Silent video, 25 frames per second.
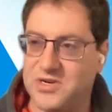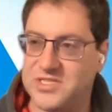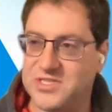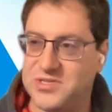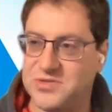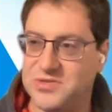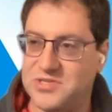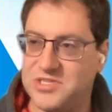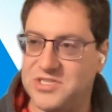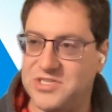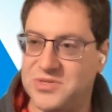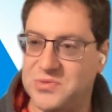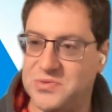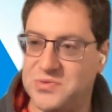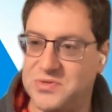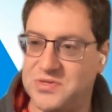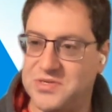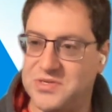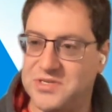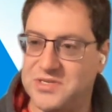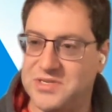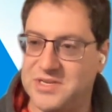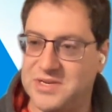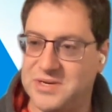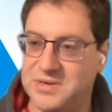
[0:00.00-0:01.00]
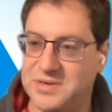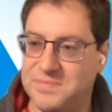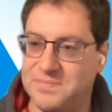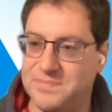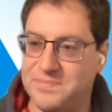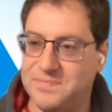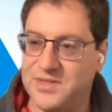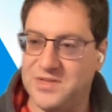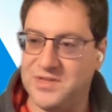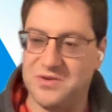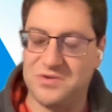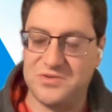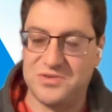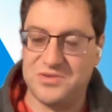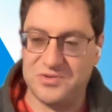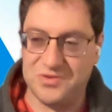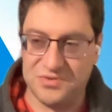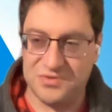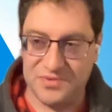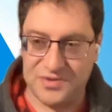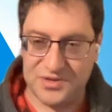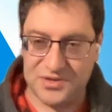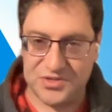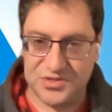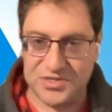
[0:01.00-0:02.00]
So she would, um, you know, do
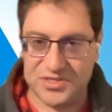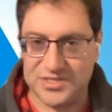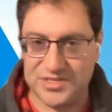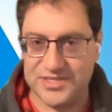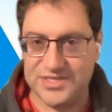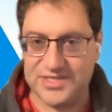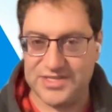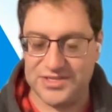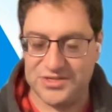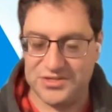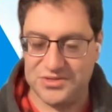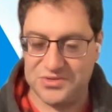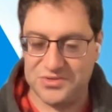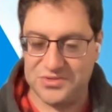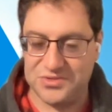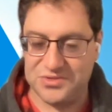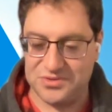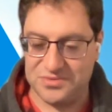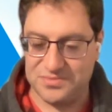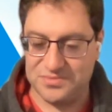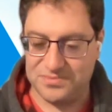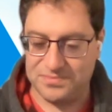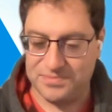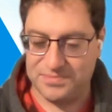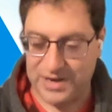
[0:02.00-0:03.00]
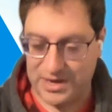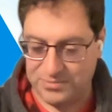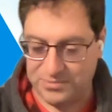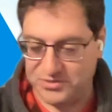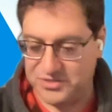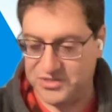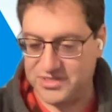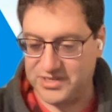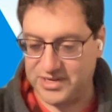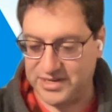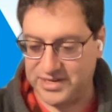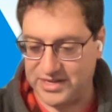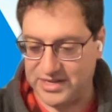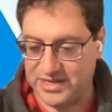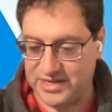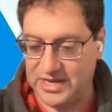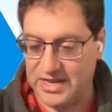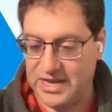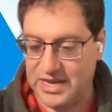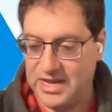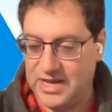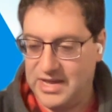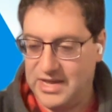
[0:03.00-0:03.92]
devotions and do certain Bible study.